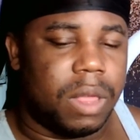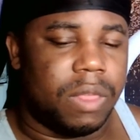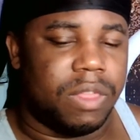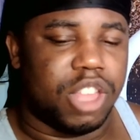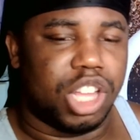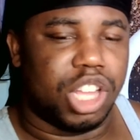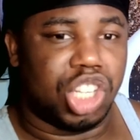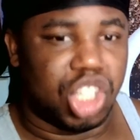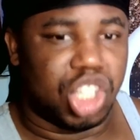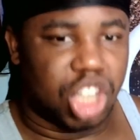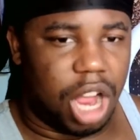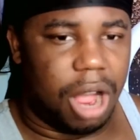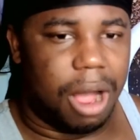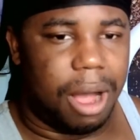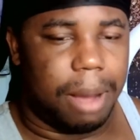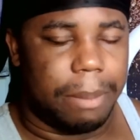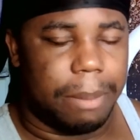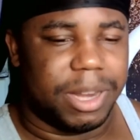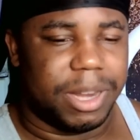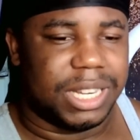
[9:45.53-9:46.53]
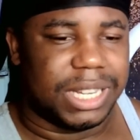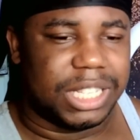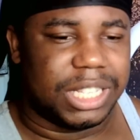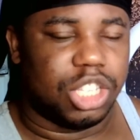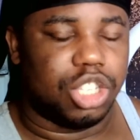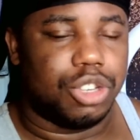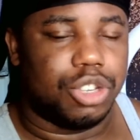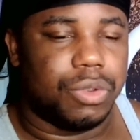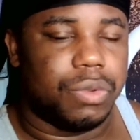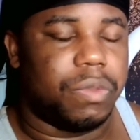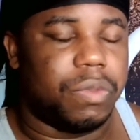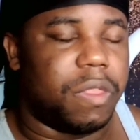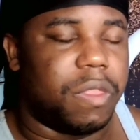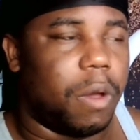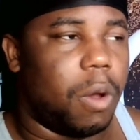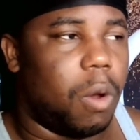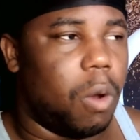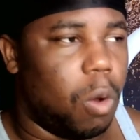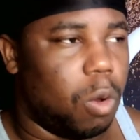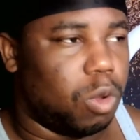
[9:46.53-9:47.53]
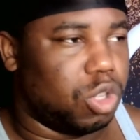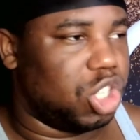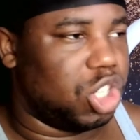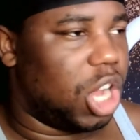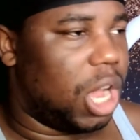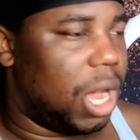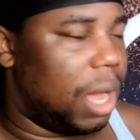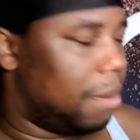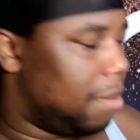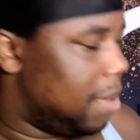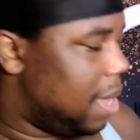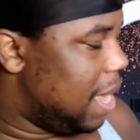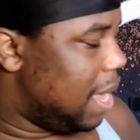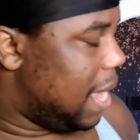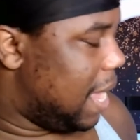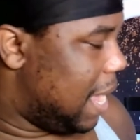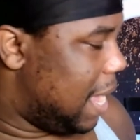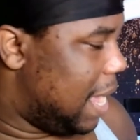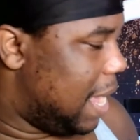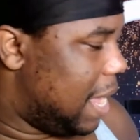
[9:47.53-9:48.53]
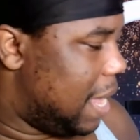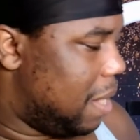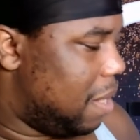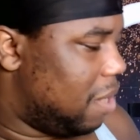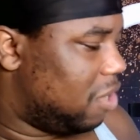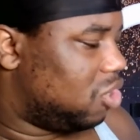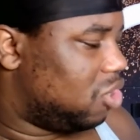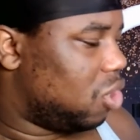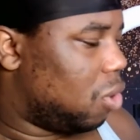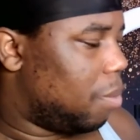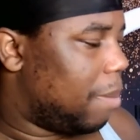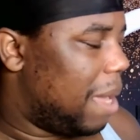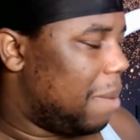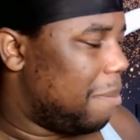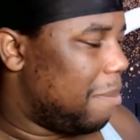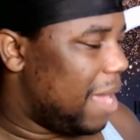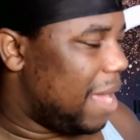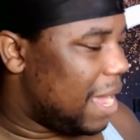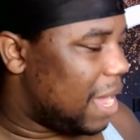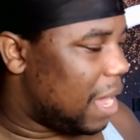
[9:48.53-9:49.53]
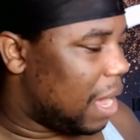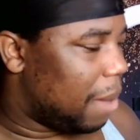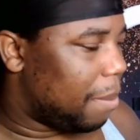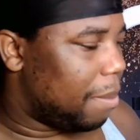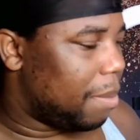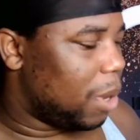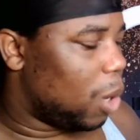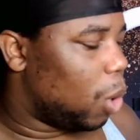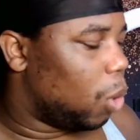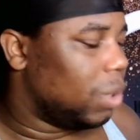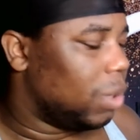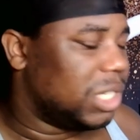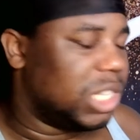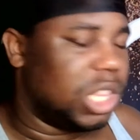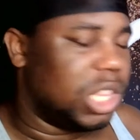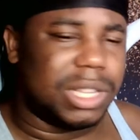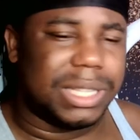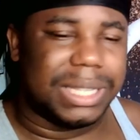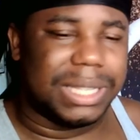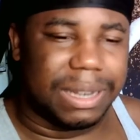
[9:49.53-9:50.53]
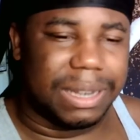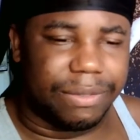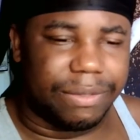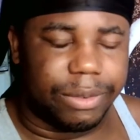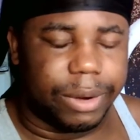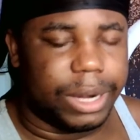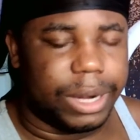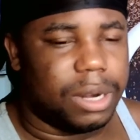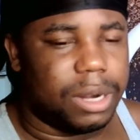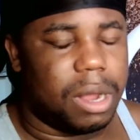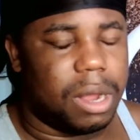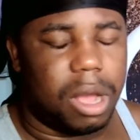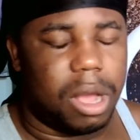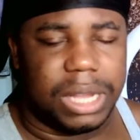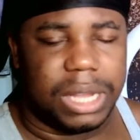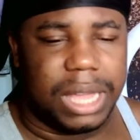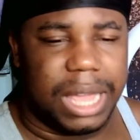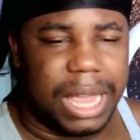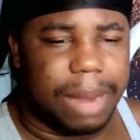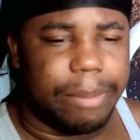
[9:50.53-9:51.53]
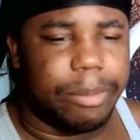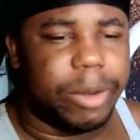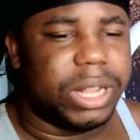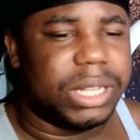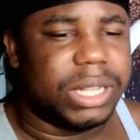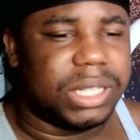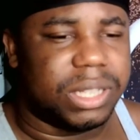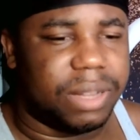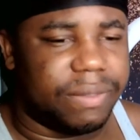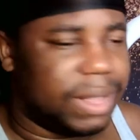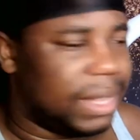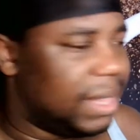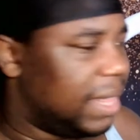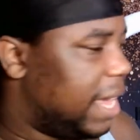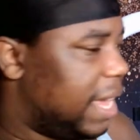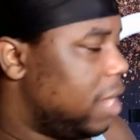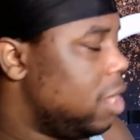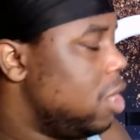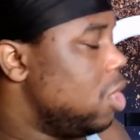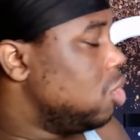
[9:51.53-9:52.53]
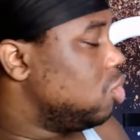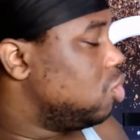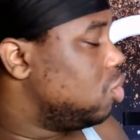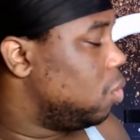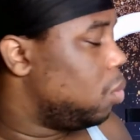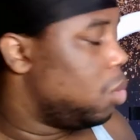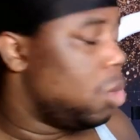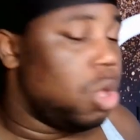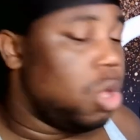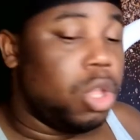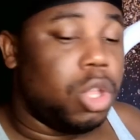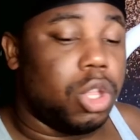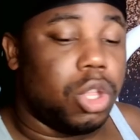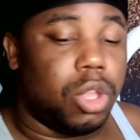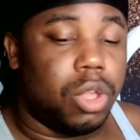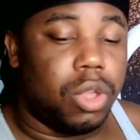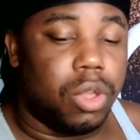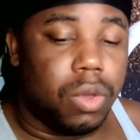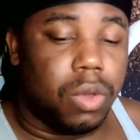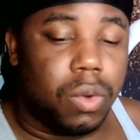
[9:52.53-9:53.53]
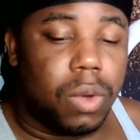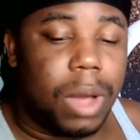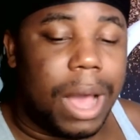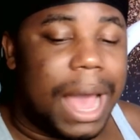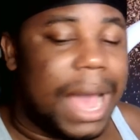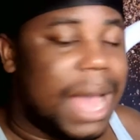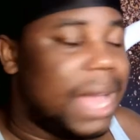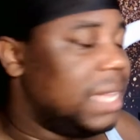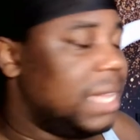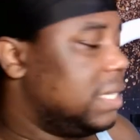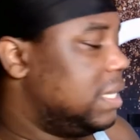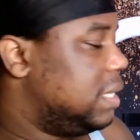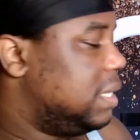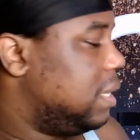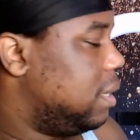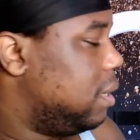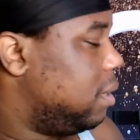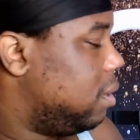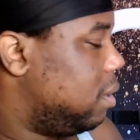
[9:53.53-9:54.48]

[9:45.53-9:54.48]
the job. It doesn't do the whole job. And so my makeup always looks different on camera and stuff like that. So you guys,